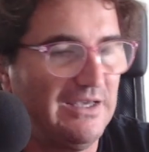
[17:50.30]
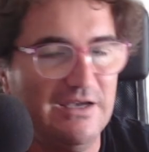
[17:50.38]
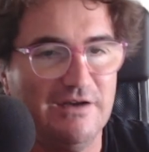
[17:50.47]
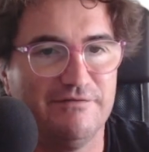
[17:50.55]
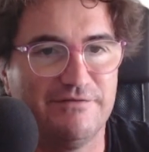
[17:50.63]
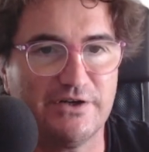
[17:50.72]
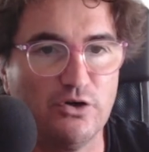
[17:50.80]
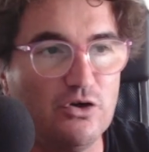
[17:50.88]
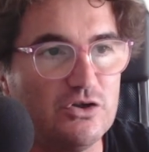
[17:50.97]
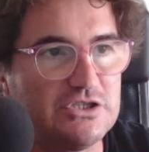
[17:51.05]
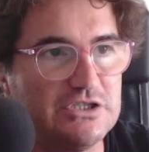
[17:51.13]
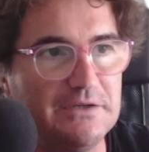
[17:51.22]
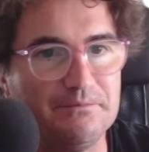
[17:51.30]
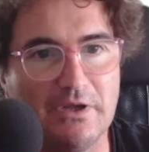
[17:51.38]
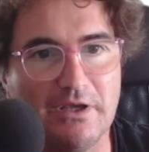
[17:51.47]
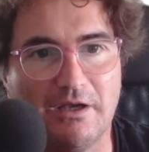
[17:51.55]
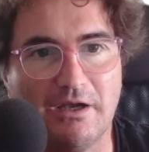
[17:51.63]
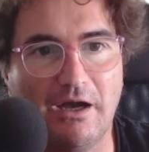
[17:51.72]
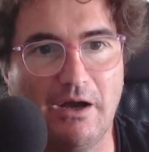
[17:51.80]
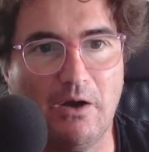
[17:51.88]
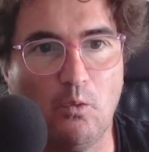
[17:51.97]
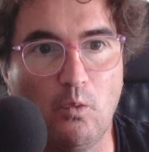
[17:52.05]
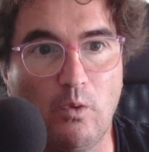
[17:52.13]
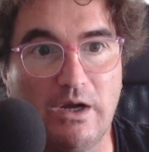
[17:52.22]
Phrenology
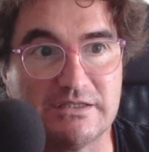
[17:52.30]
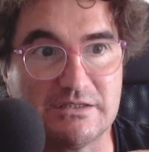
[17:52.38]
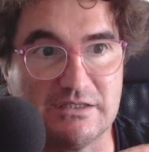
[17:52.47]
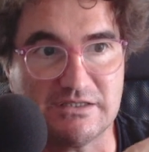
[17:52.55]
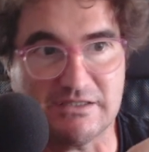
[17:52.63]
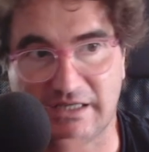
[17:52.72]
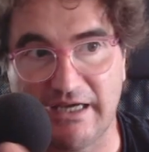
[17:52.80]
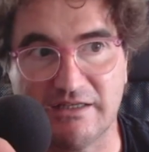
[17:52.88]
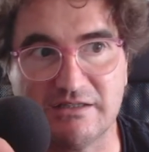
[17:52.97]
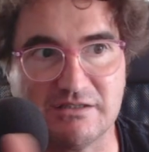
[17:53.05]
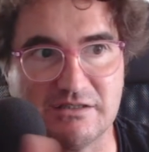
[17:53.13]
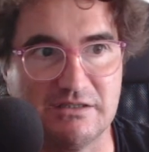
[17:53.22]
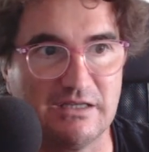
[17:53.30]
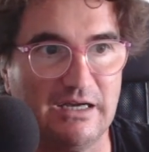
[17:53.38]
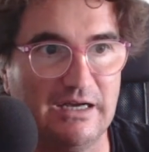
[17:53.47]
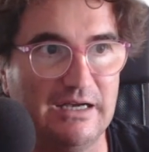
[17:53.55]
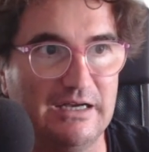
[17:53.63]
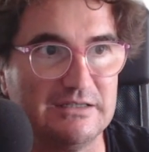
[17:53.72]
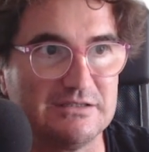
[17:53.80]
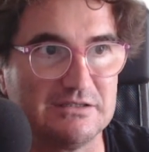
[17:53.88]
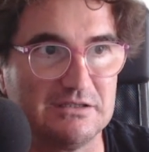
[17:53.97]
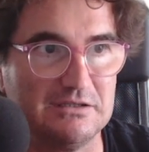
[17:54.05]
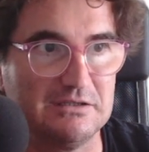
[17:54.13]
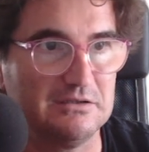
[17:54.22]
was a science. It
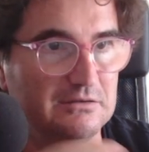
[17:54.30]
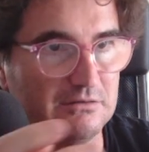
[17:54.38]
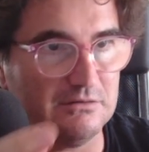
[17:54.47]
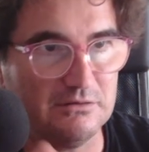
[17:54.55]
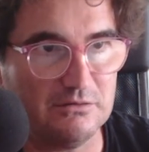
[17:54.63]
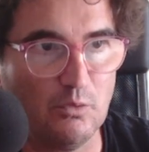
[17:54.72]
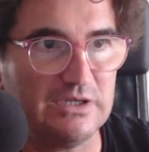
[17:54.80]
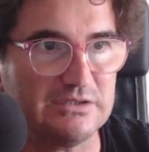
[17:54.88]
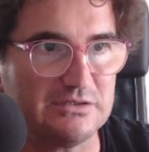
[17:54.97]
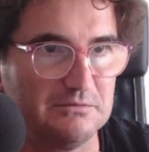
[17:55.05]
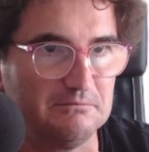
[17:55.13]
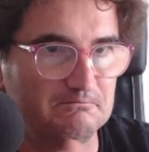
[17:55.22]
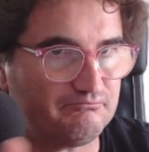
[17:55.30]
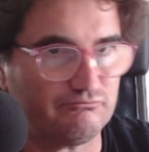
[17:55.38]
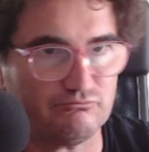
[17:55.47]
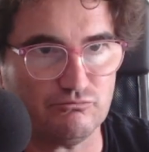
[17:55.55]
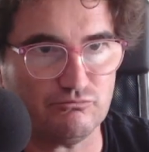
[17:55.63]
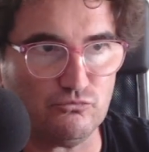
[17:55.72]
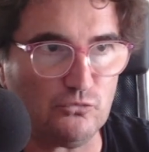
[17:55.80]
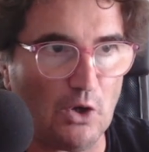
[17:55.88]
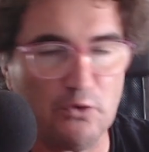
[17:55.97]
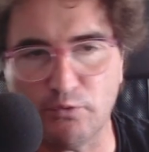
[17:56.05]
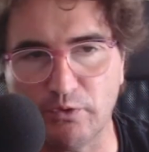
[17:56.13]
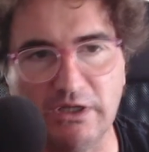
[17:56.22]
was
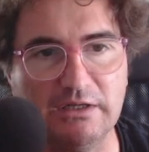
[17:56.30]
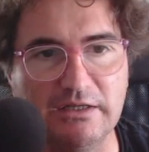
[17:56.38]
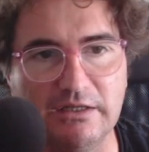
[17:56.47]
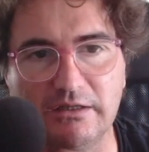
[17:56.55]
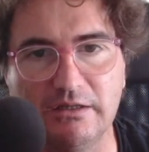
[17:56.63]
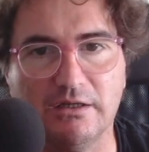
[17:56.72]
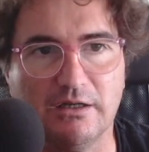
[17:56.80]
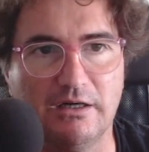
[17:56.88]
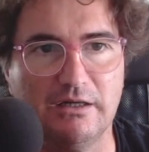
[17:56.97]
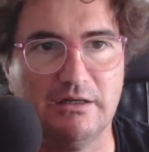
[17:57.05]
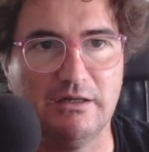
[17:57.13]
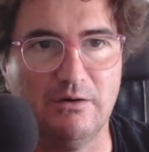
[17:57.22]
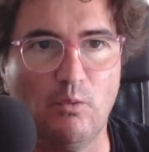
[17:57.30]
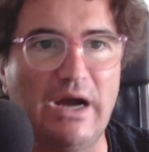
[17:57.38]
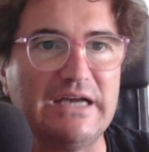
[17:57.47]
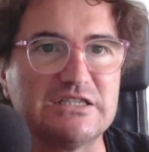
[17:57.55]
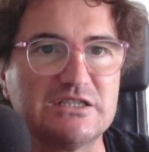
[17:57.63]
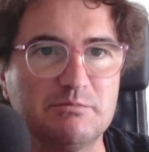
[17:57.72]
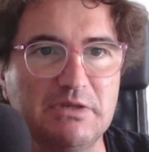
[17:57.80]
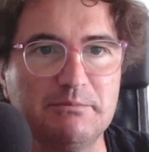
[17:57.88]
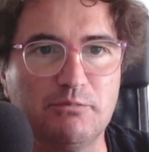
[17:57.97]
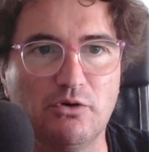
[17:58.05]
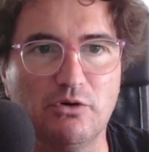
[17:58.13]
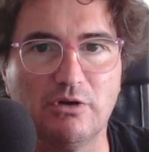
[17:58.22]
really wise
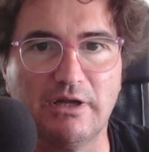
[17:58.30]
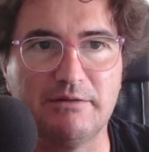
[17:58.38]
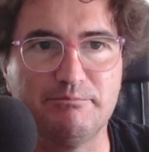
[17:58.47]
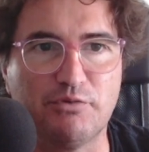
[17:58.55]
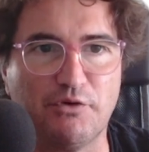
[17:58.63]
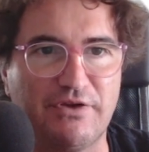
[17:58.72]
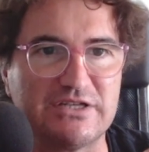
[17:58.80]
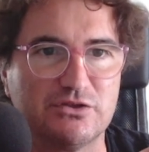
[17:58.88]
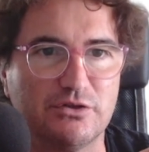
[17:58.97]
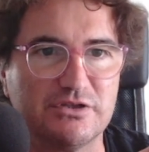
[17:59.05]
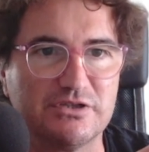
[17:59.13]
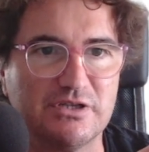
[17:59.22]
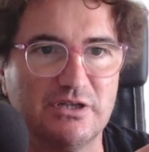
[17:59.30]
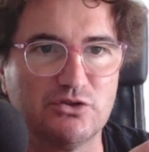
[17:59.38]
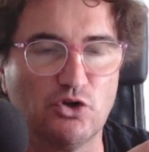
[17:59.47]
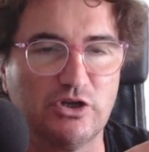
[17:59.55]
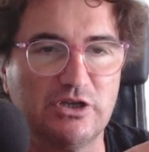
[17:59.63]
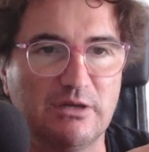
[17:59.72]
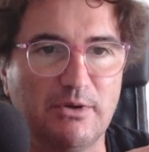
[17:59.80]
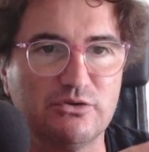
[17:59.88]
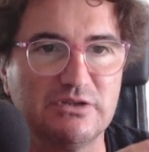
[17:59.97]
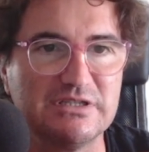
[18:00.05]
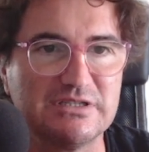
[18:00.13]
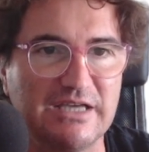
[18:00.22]
people and professors talking
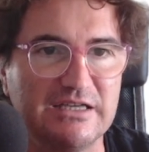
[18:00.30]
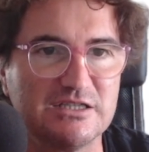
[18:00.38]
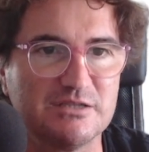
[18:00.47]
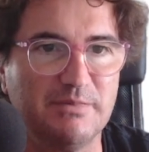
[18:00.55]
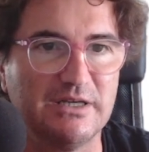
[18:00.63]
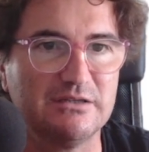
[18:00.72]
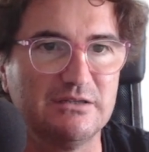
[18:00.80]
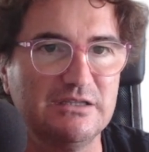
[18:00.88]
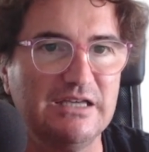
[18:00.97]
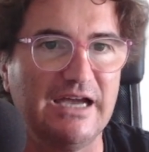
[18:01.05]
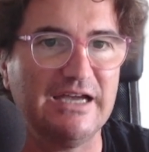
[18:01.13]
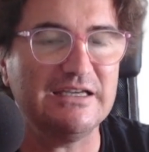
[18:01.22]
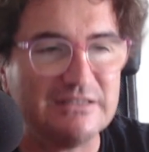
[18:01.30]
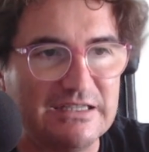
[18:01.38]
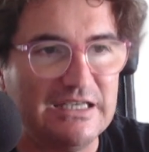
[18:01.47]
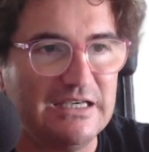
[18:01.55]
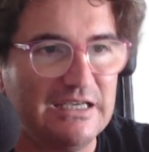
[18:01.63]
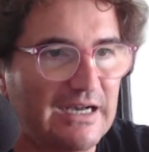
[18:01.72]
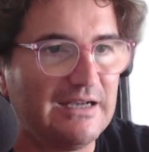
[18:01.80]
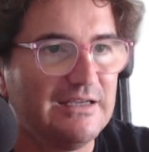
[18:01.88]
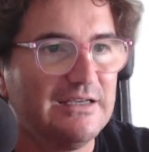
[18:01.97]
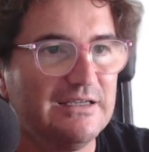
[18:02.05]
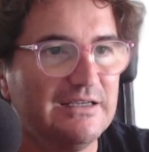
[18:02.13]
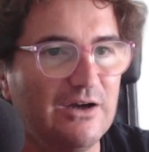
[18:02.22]
about this science, but the idea
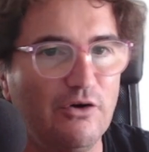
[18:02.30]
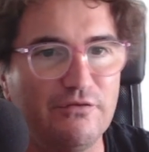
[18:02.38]
of